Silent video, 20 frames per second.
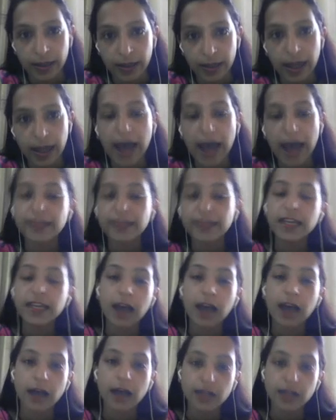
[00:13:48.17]
and the
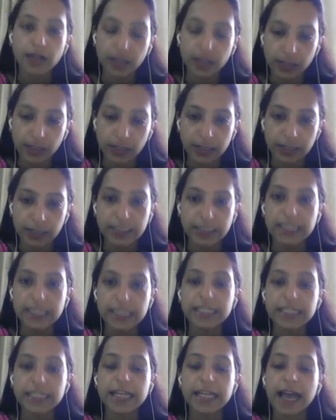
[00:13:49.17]
other need
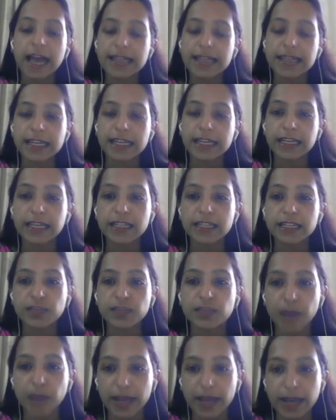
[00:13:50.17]
he has in his
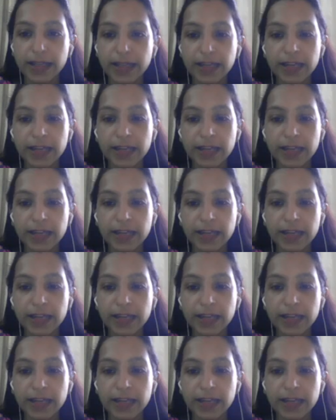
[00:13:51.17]
mind